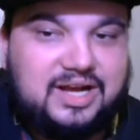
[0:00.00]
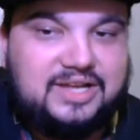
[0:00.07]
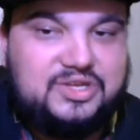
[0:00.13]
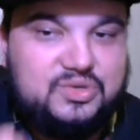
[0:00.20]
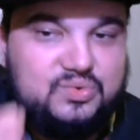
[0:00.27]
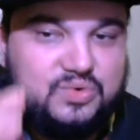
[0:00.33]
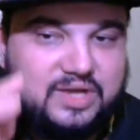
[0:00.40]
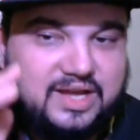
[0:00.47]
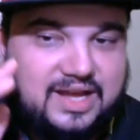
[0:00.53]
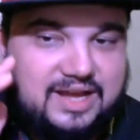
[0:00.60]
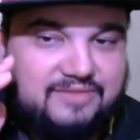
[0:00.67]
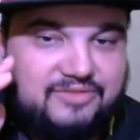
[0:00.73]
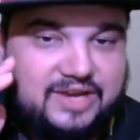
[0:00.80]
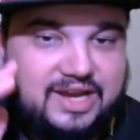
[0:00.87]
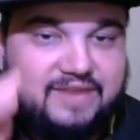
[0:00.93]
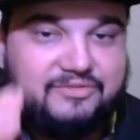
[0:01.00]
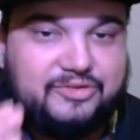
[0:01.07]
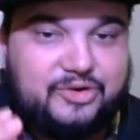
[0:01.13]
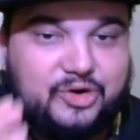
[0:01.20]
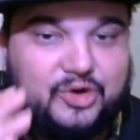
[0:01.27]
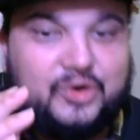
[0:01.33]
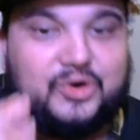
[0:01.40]
you have ever
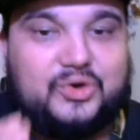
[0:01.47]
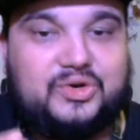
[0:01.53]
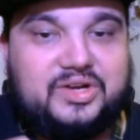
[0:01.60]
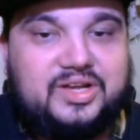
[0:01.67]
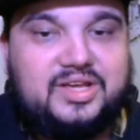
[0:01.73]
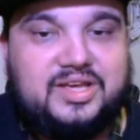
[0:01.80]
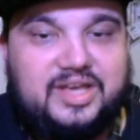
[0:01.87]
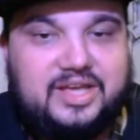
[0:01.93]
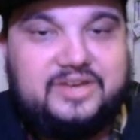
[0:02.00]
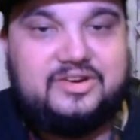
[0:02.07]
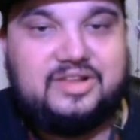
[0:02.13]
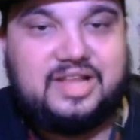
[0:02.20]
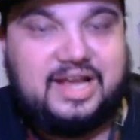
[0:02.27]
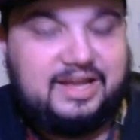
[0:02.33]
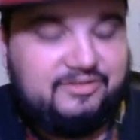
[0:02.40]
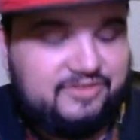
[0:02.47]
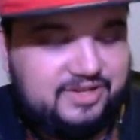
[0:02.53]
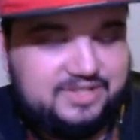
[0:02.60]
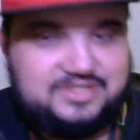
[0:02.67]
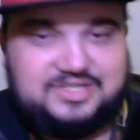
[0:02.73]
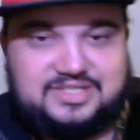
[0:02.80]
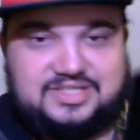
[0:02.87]
heard in your life, and
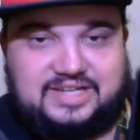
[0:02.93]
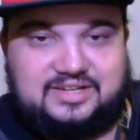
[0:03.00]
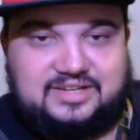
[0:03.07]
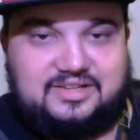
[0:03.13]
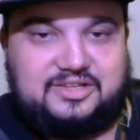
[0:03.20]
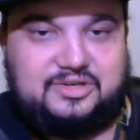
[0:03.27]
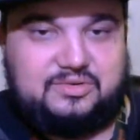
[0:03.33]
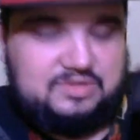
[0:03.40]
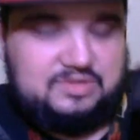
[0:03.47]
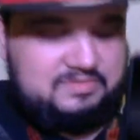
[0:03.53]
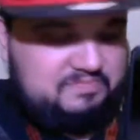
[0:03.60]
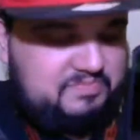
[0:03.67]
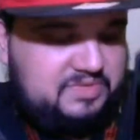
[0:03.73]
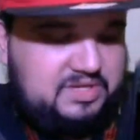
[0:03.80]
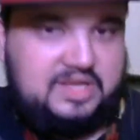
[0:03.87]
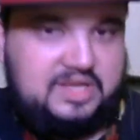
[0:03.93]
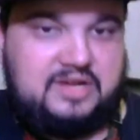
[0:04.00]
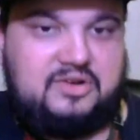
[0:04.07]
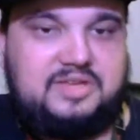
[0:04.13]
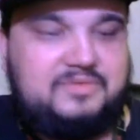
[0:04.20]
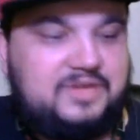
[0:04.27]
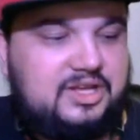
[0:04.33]
it's just like a little. It
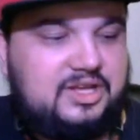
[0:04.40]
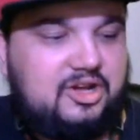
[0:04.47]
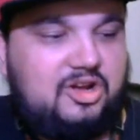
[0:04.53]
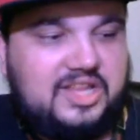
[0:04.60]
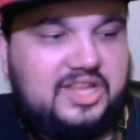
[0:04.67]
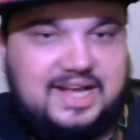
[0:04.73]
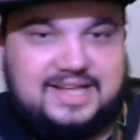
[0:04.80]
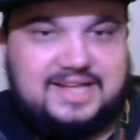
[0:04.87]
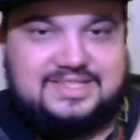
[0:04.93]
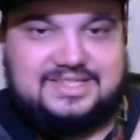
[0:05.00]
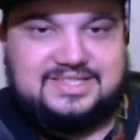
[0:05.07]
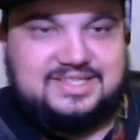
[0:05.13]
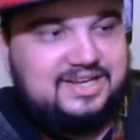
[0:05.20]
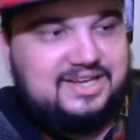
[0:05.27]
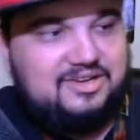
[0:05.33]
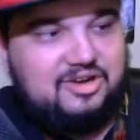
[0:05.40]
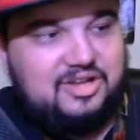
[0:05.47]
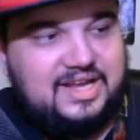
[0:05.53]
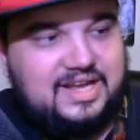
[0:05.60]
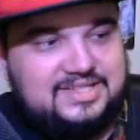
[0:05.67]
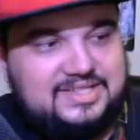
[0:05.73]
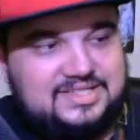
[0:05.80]
only all it has is like all
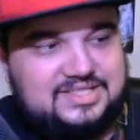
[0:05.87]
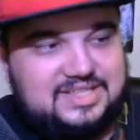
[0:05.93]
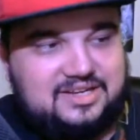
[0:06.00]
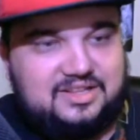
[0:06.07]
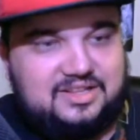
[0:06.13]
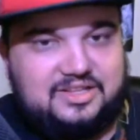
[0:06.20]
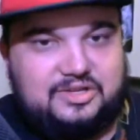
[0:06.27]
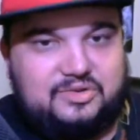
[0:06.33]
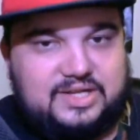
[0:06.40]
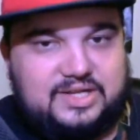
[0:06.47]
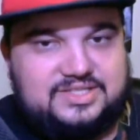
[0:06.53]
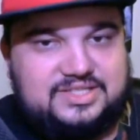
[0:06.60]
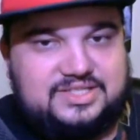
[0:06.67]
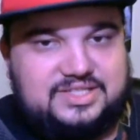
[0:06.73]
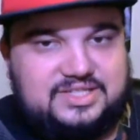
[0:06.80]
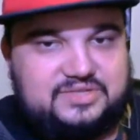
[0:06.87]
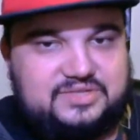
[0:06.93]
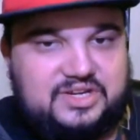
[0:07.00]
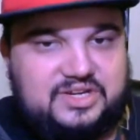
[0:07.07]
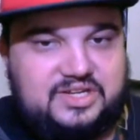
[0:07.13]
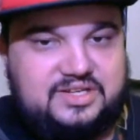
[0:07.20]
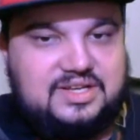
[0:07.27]
it has is like a little LCD
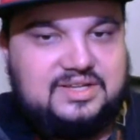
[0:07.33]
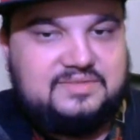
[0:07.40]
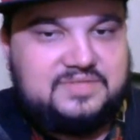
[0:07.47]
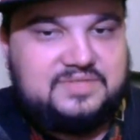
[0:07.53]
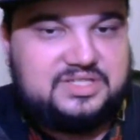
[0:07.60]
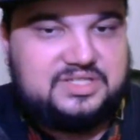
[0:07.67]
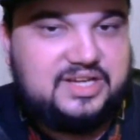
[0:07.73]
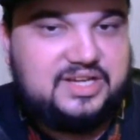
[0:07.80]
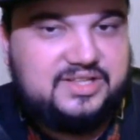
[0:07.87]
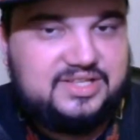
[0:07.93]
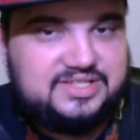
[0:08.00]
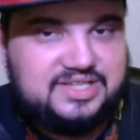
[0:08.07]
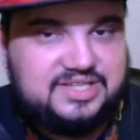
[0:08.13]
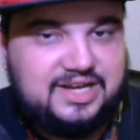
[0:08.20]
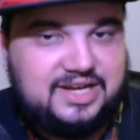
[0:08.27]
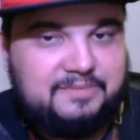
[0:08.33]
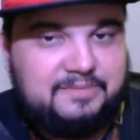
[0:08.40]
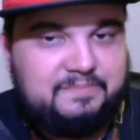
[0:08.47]
screen to tell you the time.